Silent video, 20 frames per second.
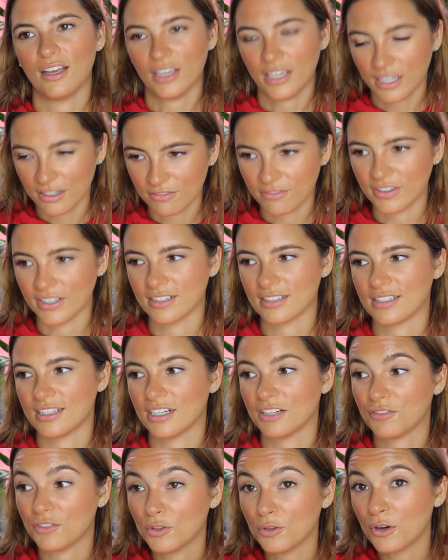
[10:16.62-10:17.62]
convinced that
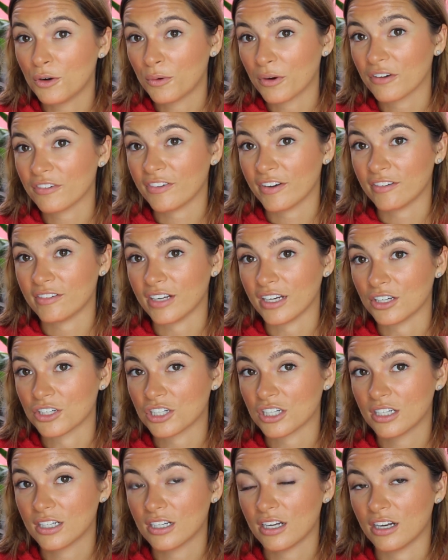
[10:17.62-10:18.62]
if you don't wear
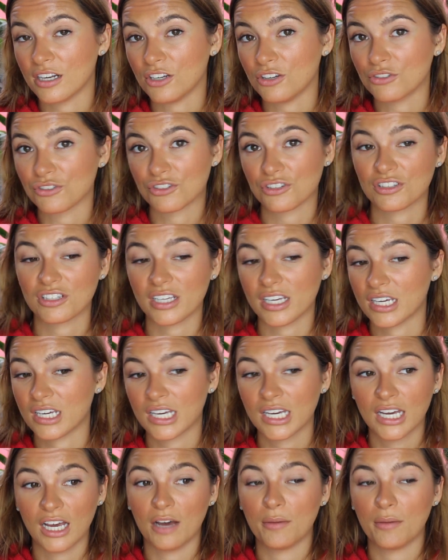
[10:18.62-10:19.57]
foundation and you're just like